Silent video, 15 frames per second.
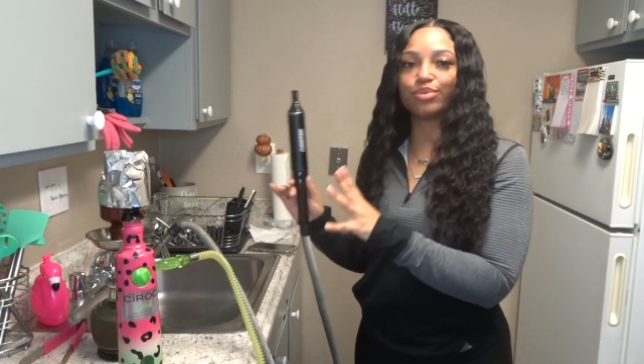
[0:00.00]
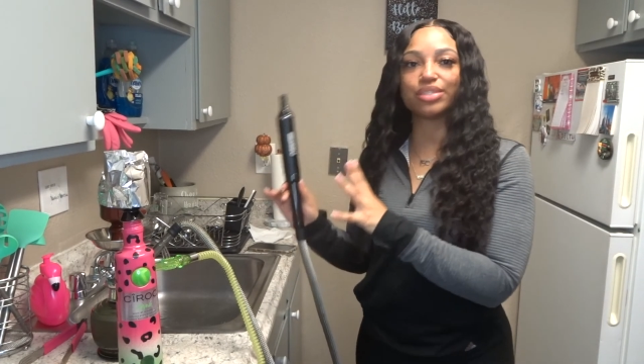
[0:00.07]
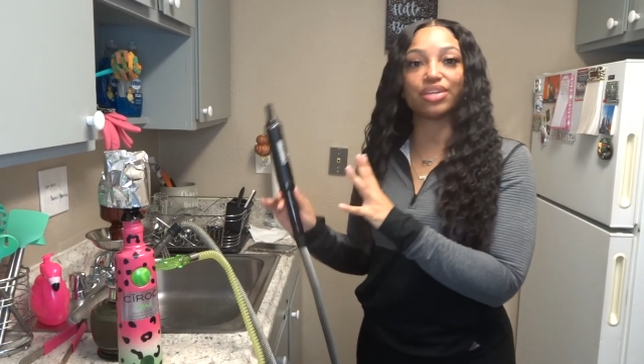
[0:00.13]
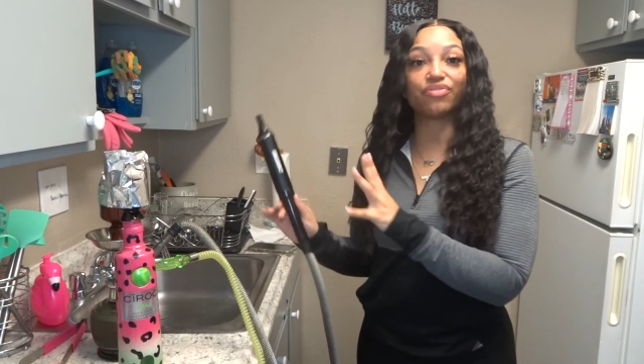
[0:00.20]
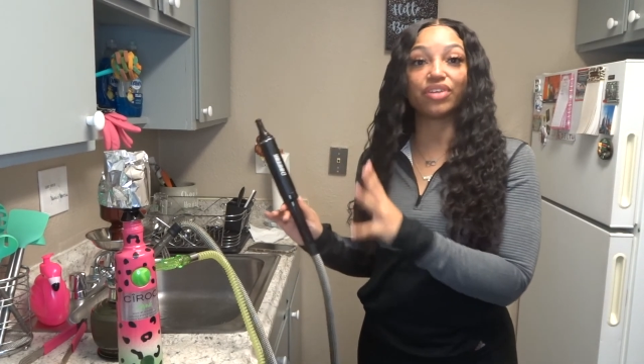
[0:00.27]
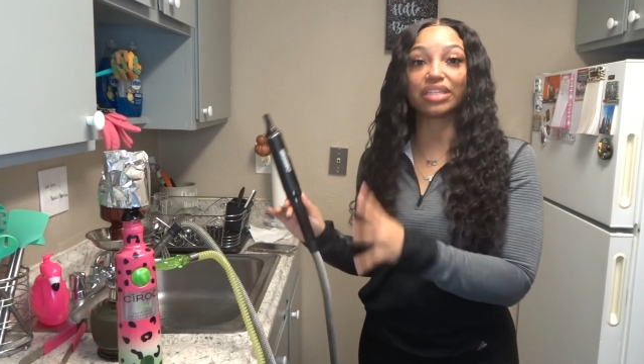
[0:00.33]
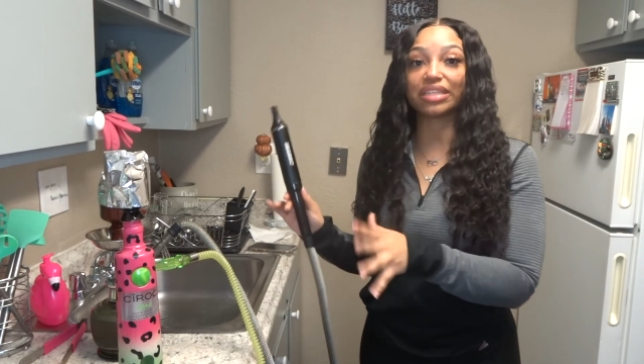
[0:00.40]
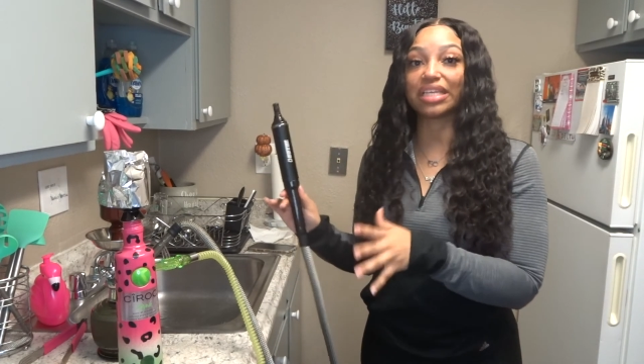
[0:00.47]

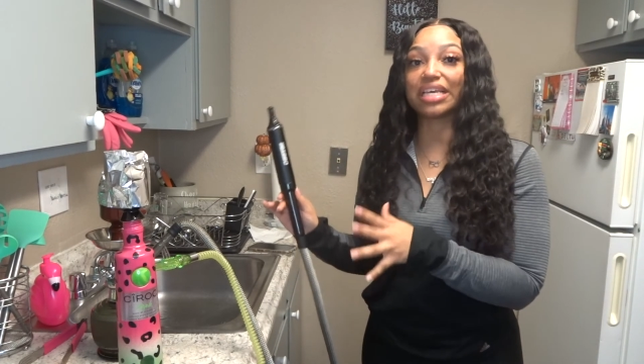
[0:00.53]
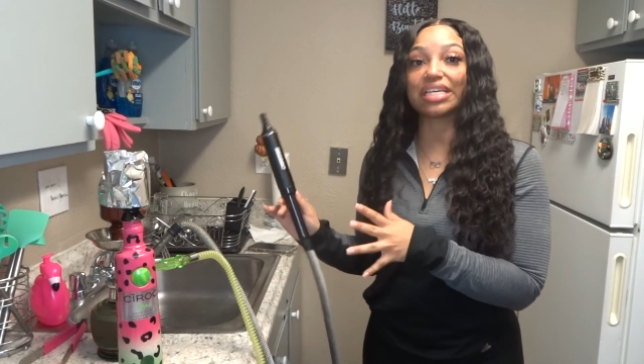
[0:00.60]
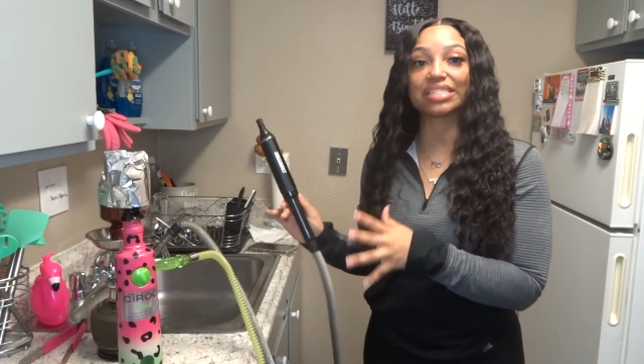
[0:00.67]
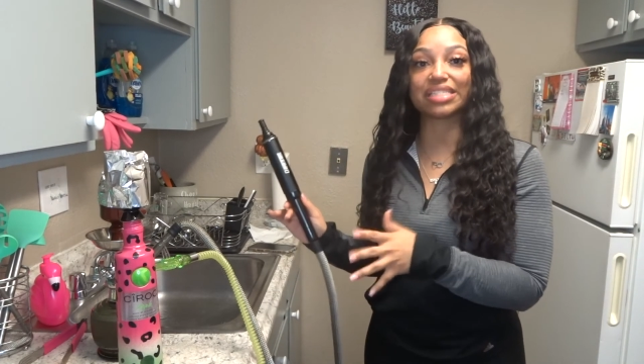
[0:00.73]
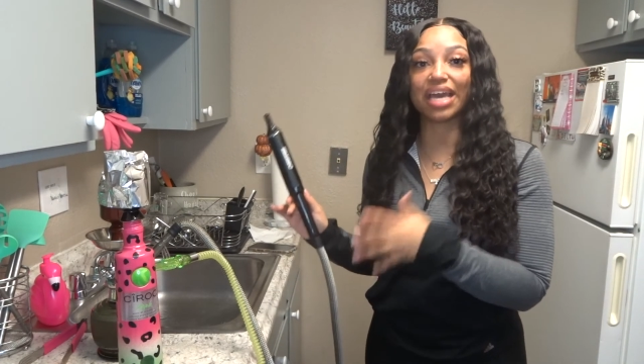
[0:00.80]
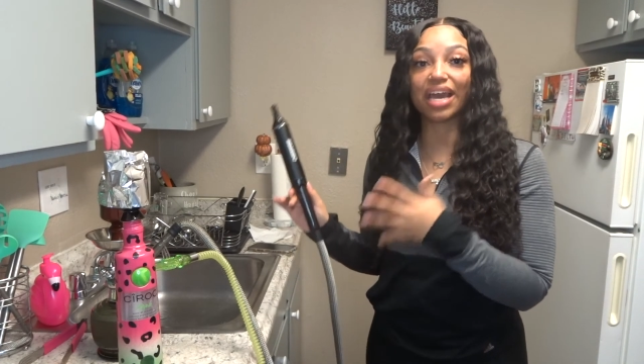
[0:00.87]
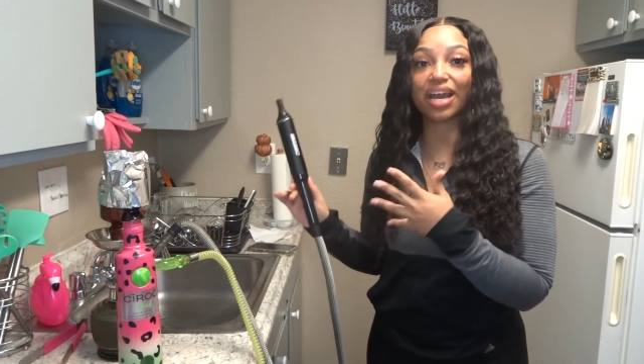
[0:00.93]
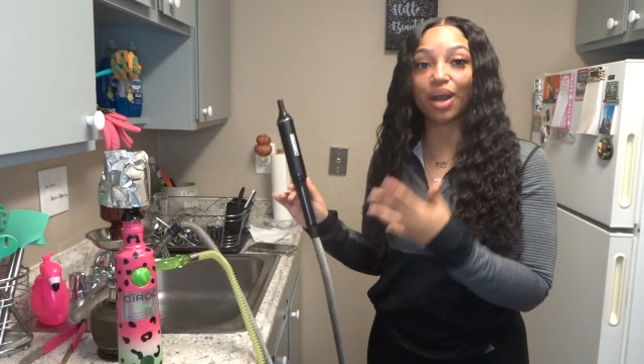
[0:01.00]
different things
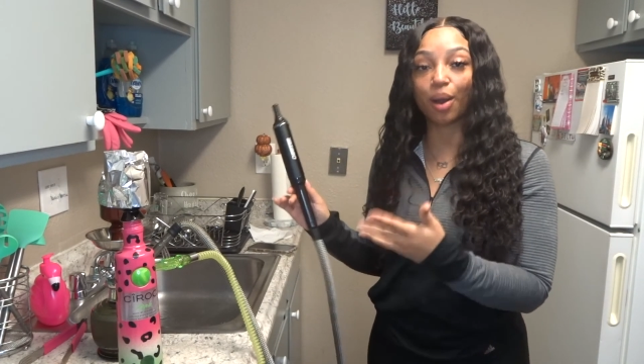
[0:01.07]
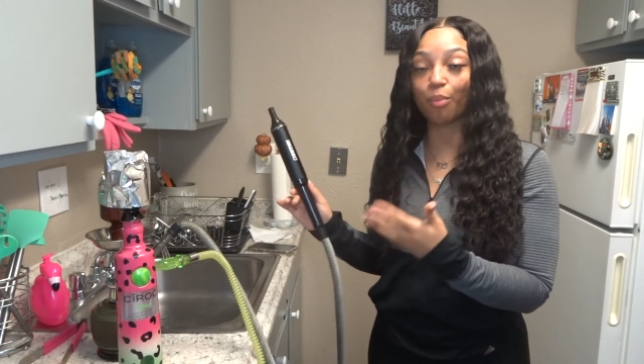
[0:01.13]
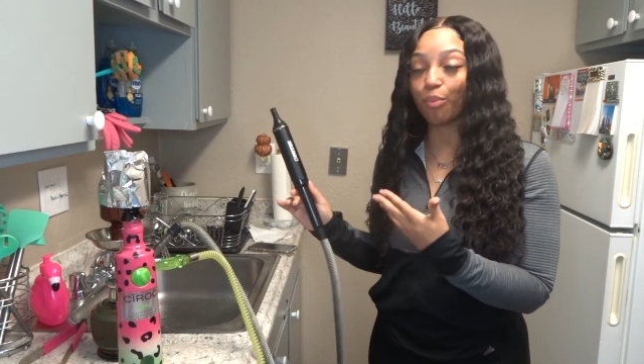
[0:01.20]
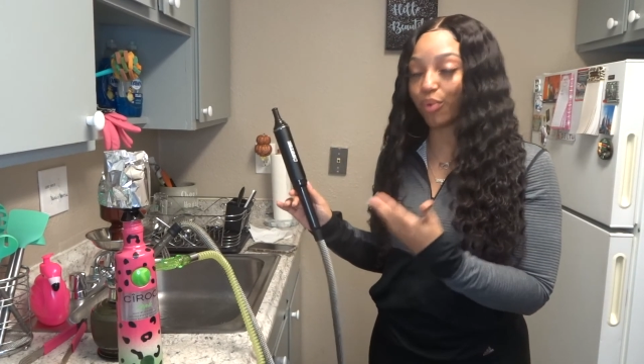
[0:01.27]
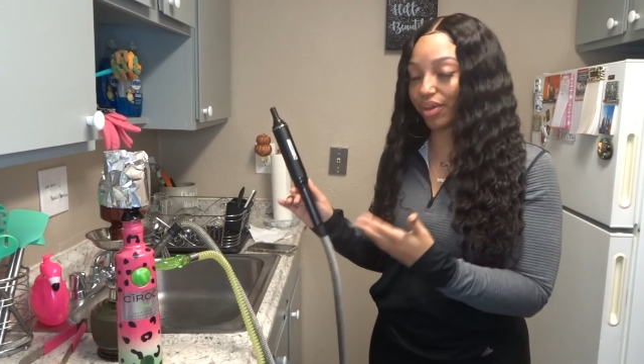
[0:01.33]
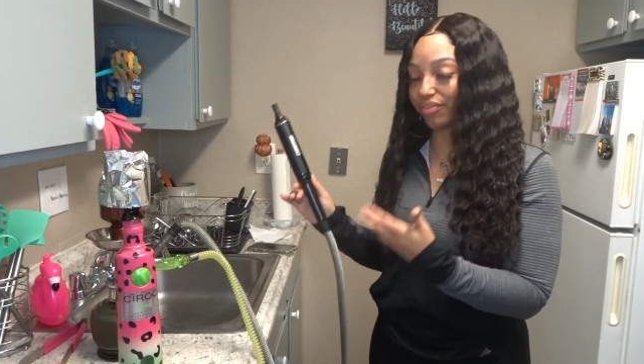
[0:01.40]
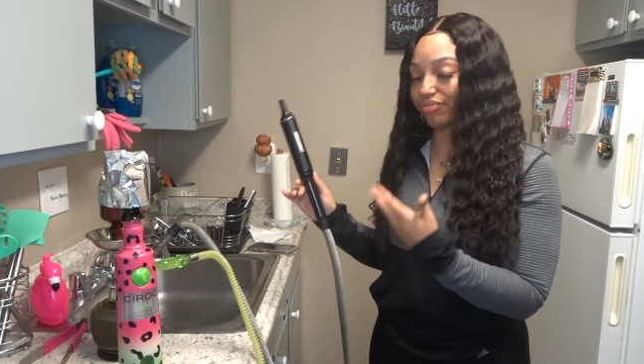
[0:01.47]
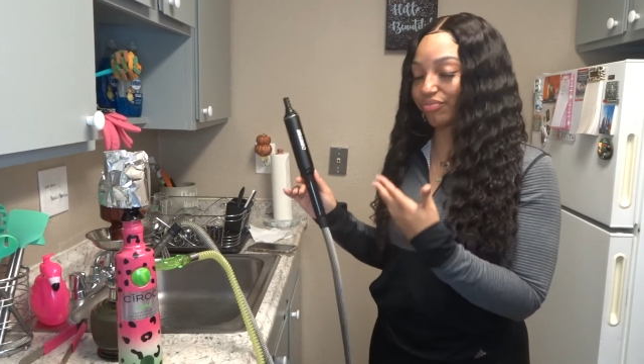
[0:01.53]
that come
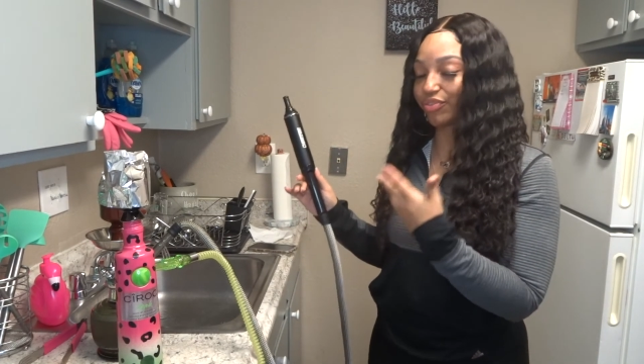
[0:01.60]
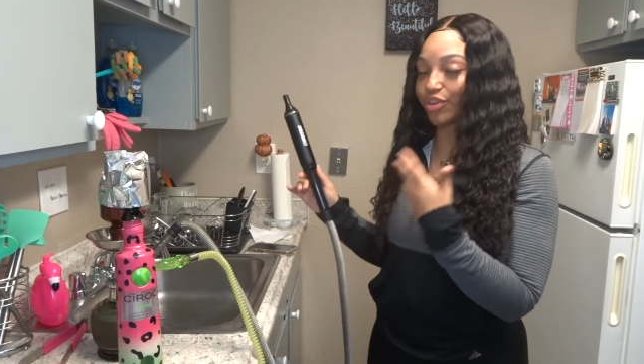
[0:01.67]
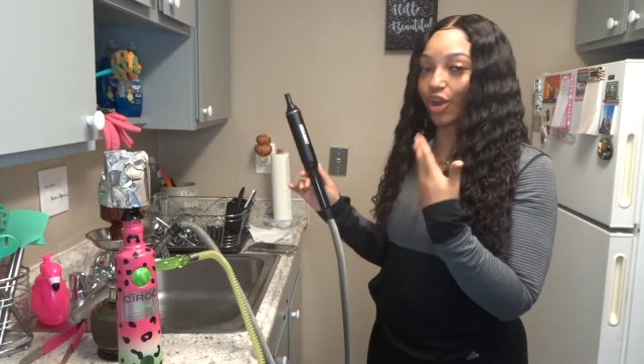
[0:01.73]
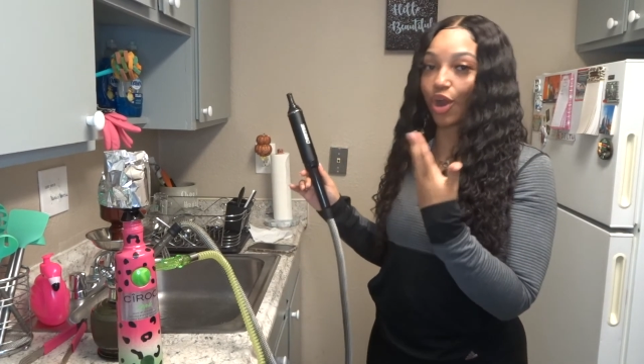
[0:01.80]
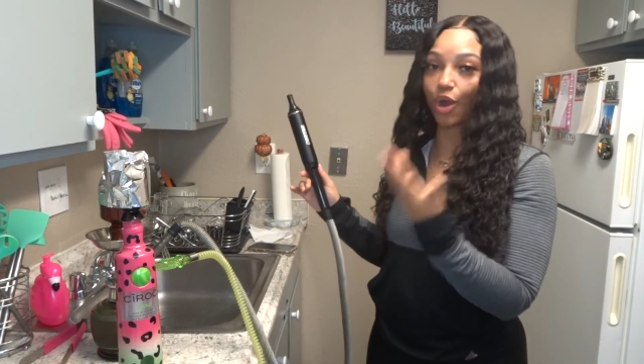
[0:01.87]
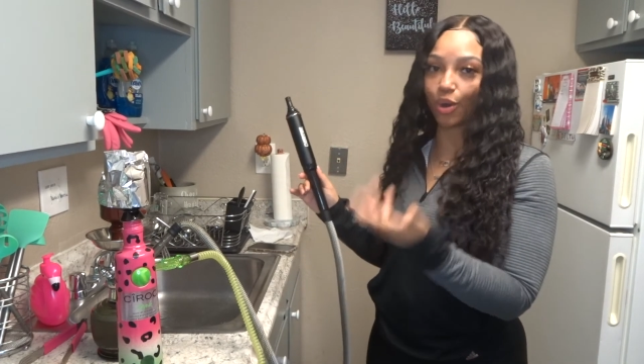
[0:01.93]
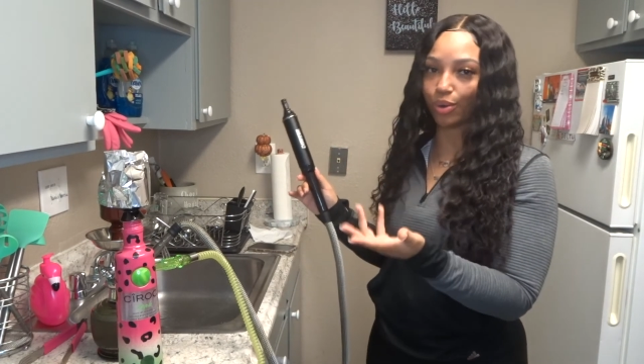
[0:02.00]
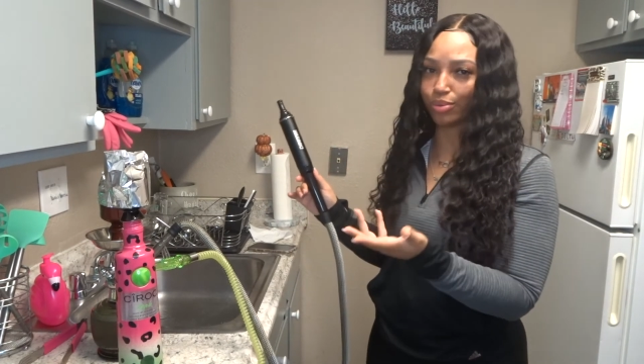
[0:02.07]
with your
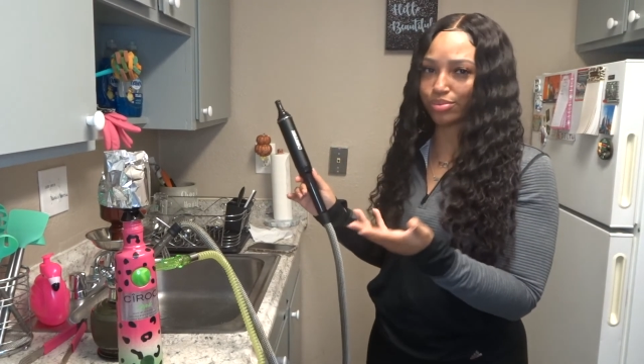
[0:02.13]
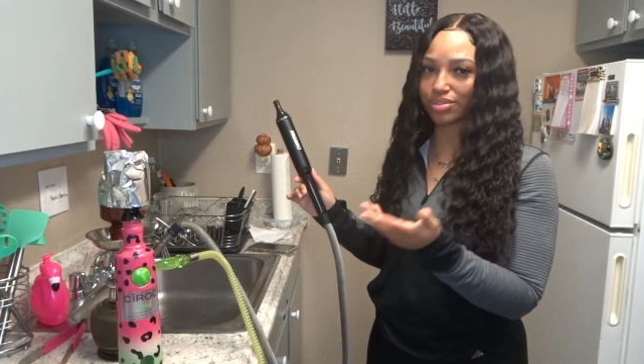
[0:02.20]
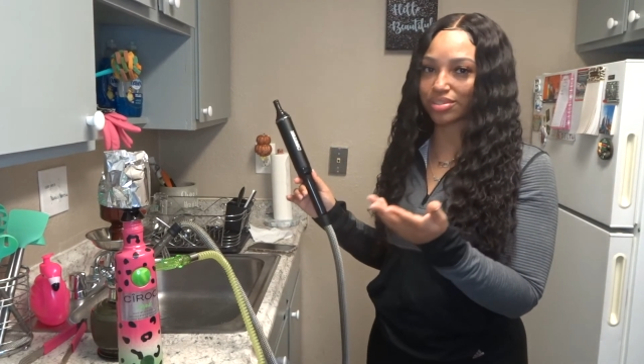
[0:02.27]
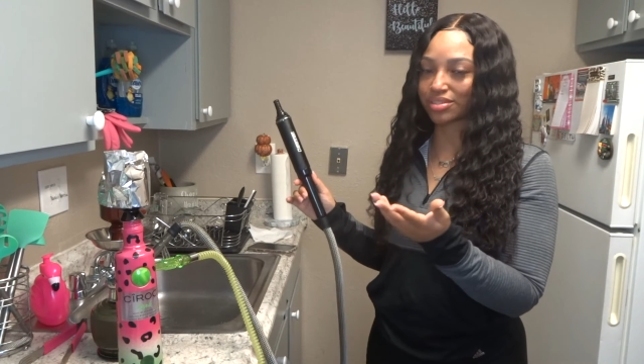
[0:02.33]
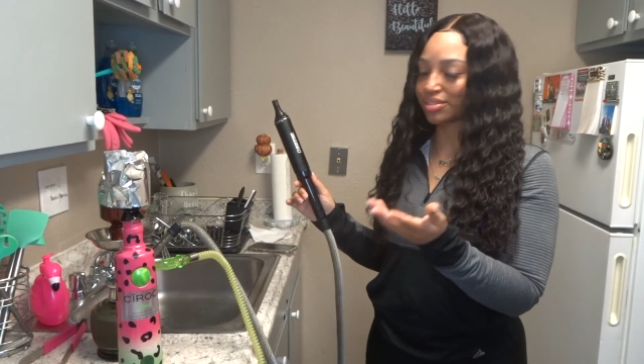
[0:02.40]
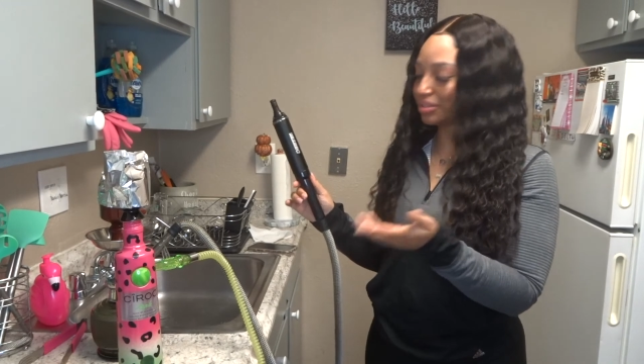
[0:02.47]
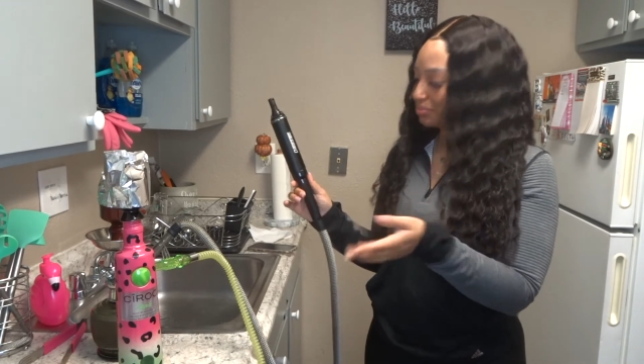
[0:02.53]
hose.